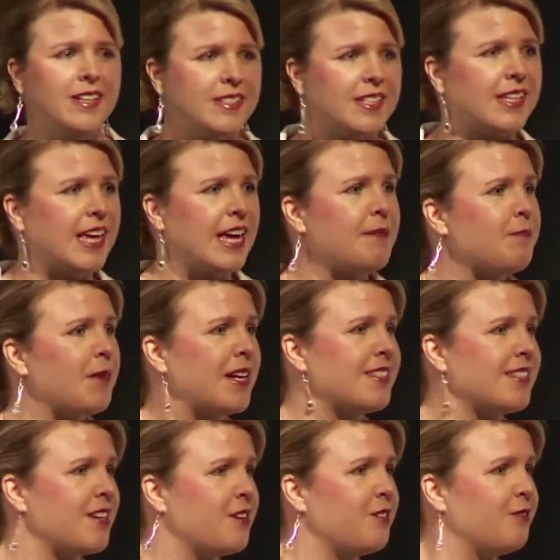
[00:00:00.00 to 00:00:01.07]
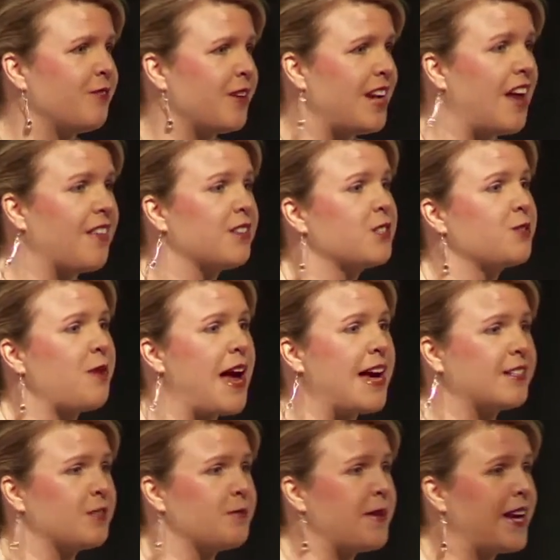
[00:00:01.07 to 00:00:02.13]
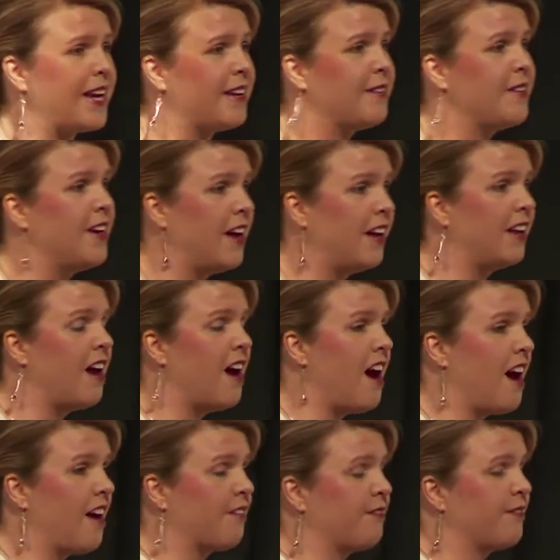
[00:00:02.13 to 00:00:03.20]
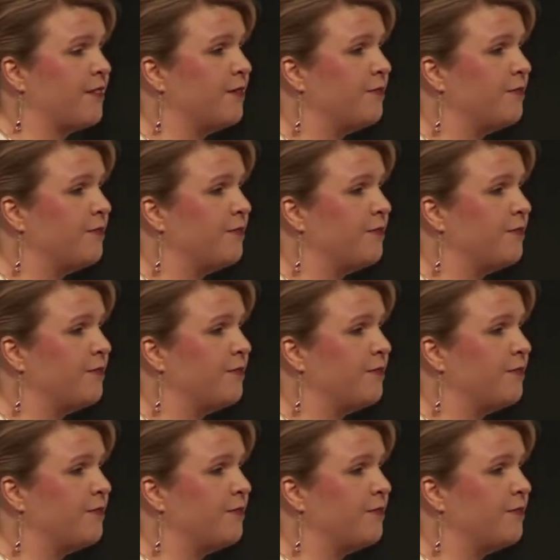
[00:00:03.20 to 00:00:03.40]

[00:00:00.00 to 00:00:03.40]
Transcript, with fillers: to keep myself and others around me alive.